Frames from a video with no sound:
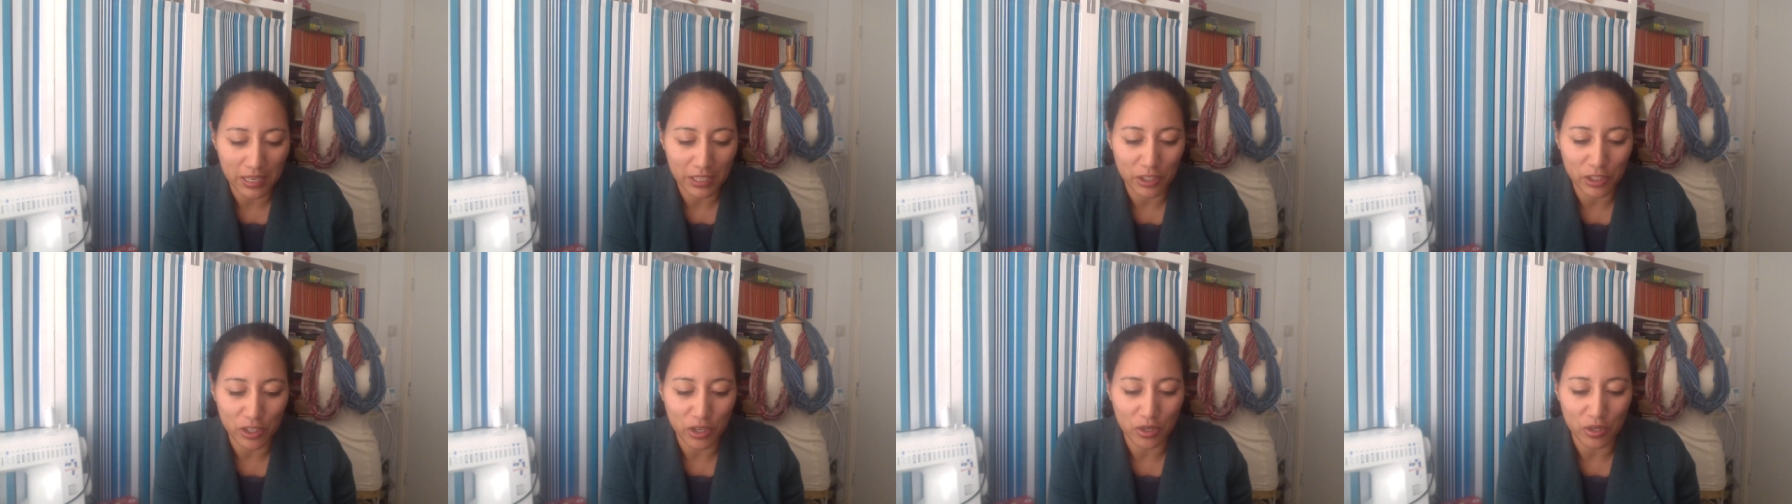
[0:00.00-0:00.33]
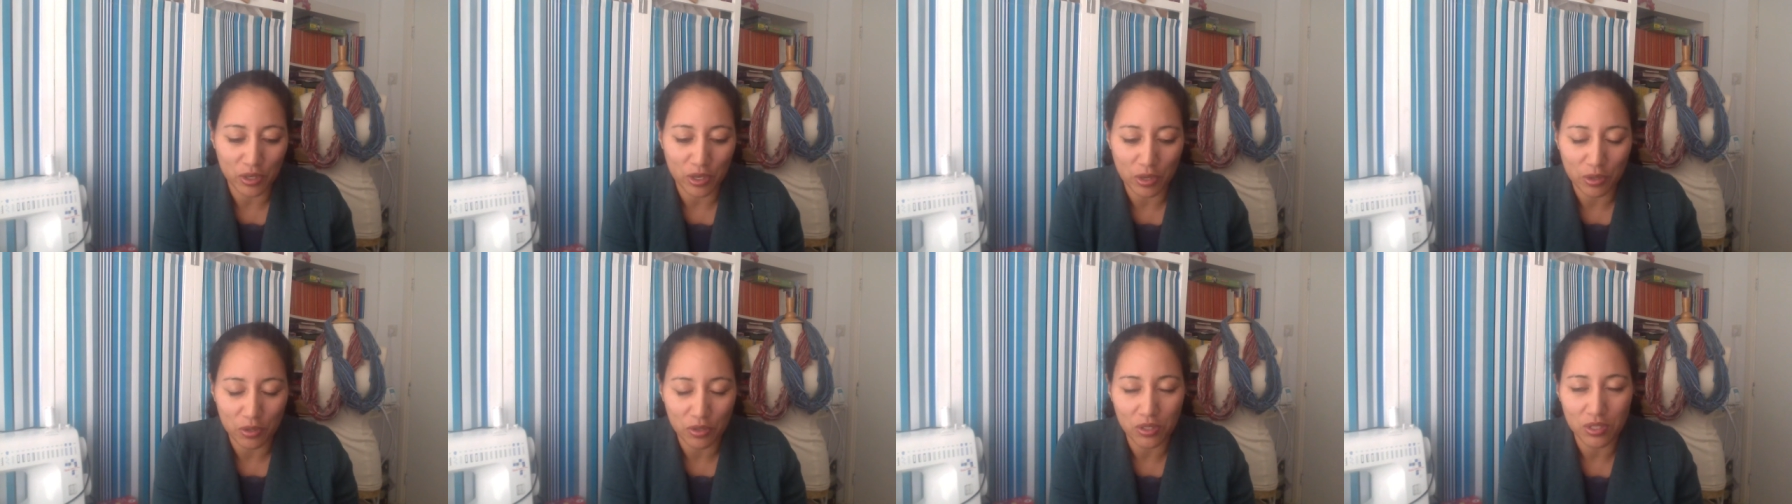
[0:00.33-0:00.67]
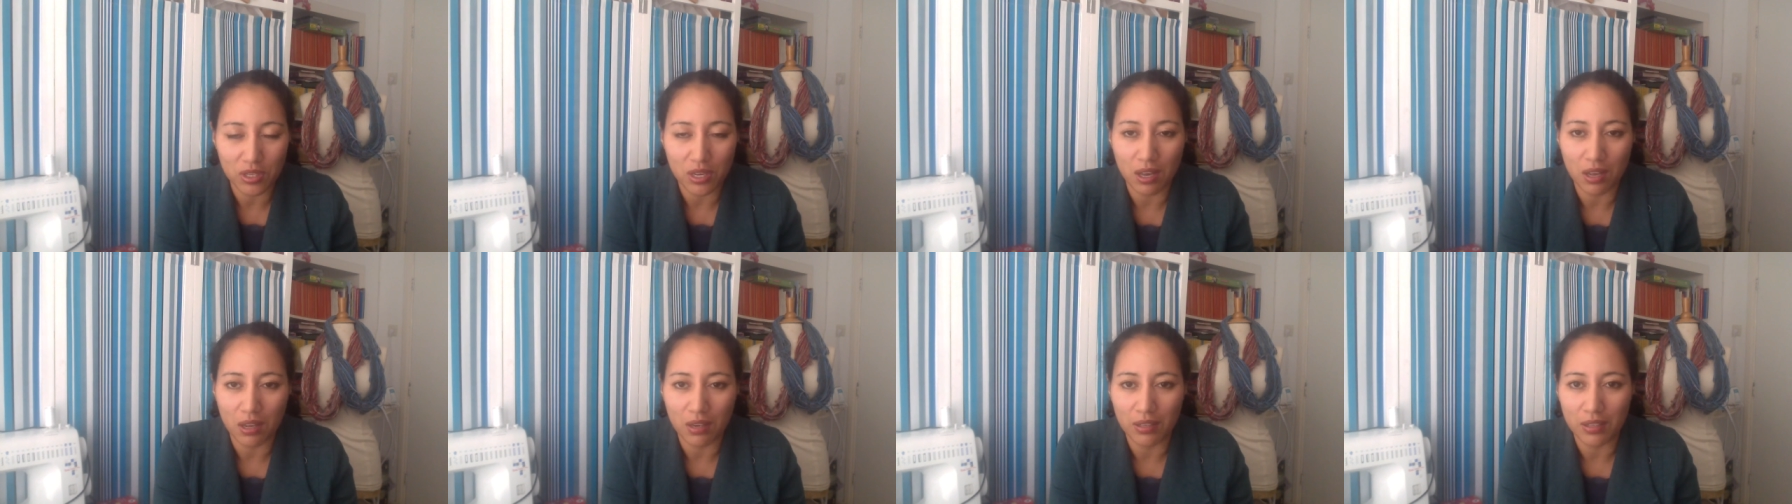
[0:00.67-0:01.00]
show notes
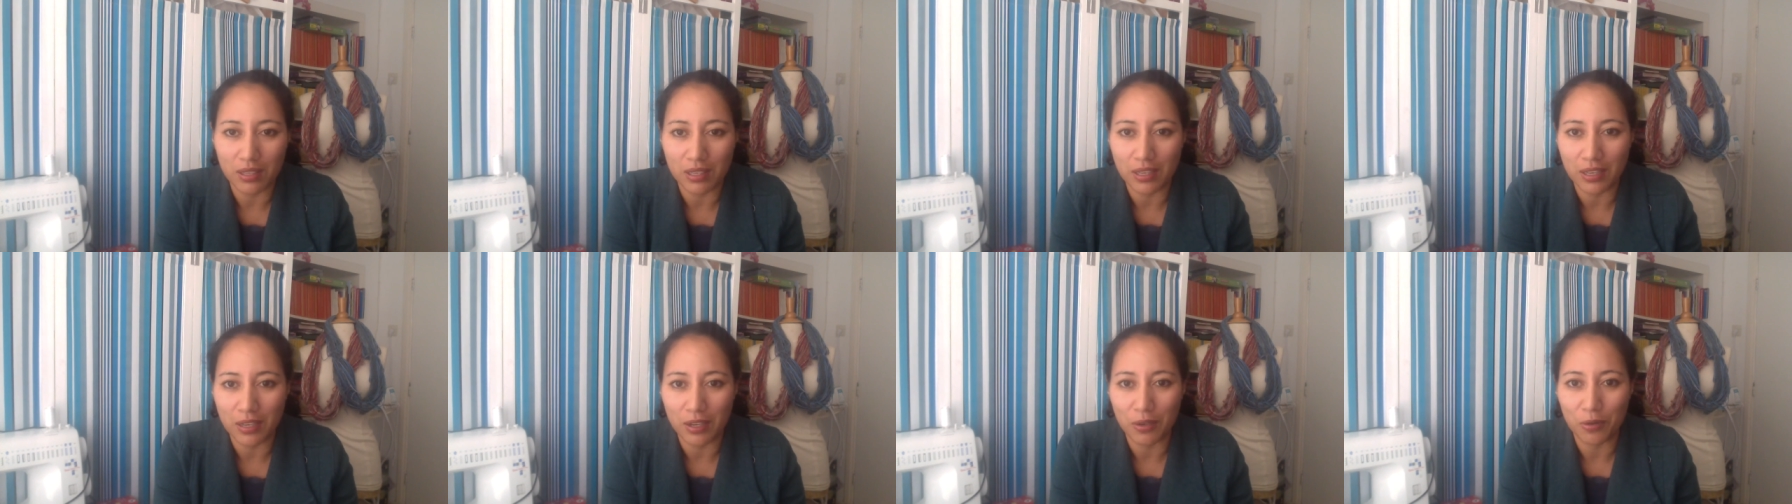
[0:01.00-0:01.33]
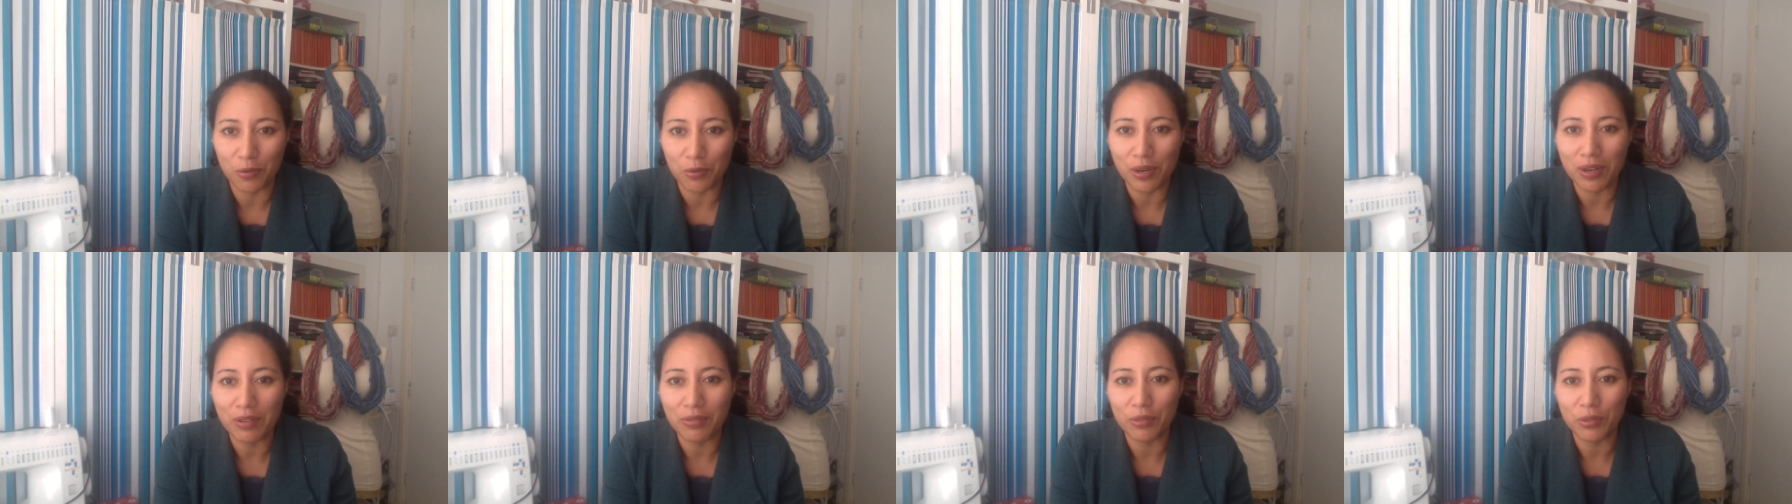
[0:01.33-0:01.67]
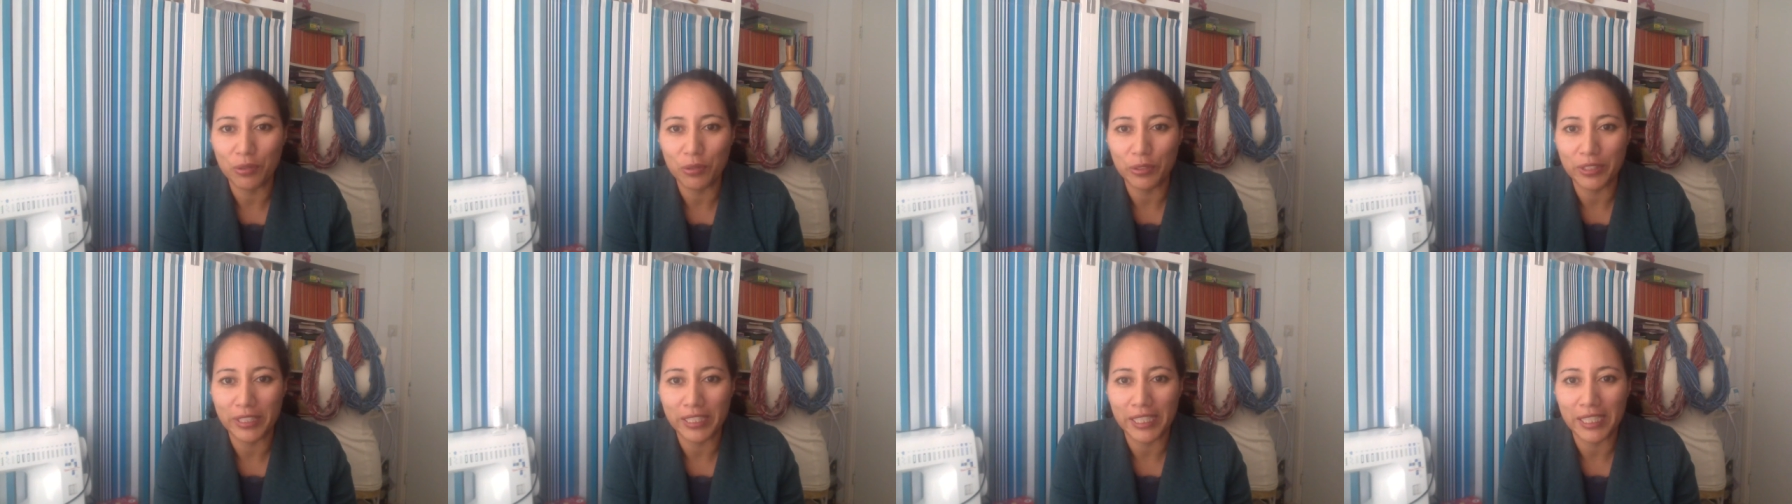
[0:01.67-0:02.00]
on
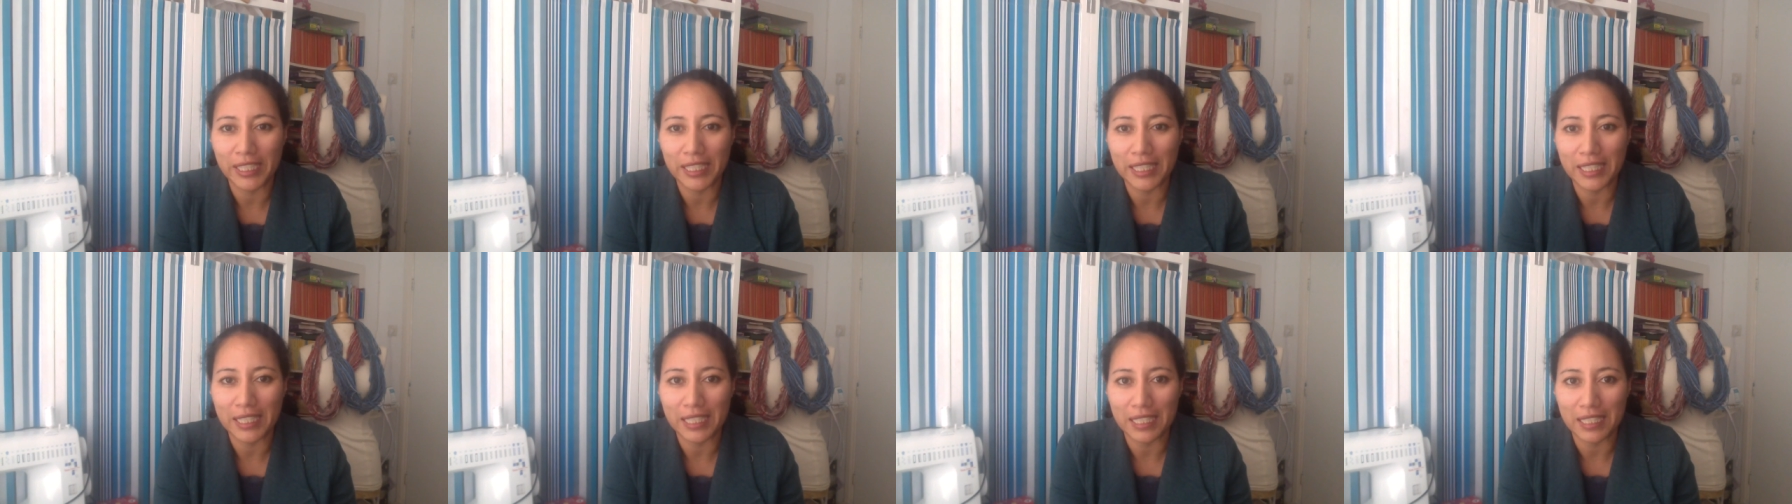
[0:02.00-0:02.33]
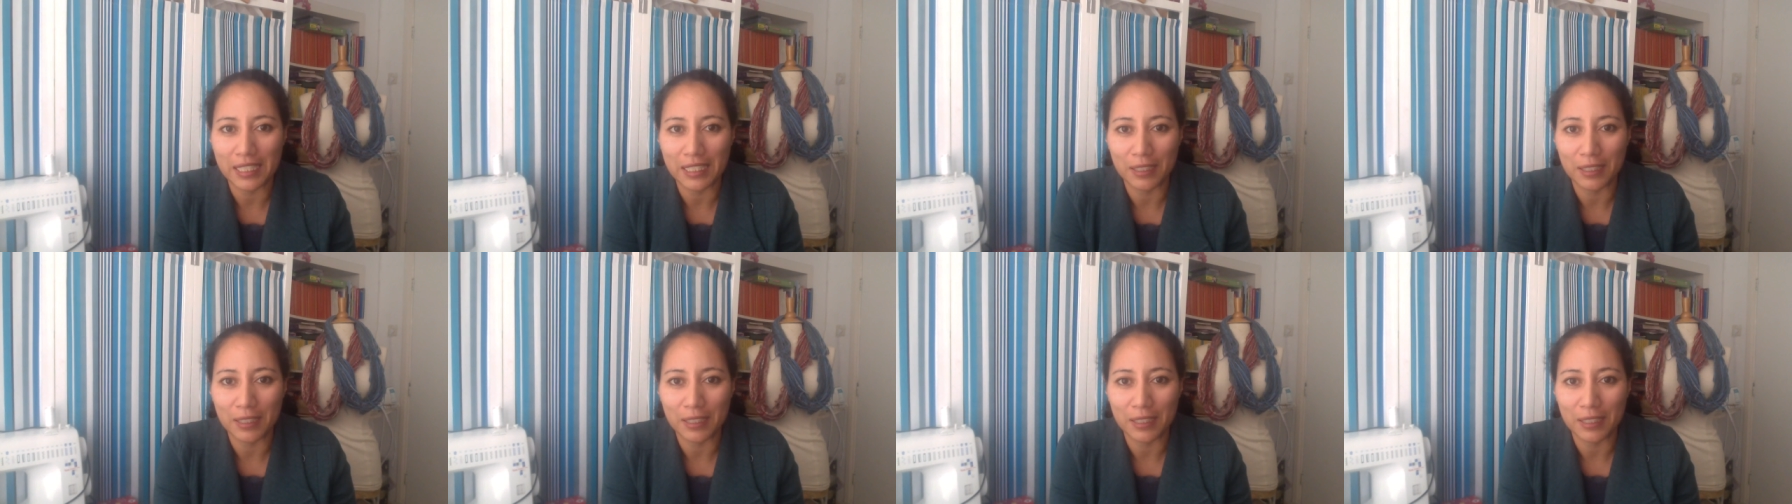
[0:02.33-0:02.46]
Ravelry.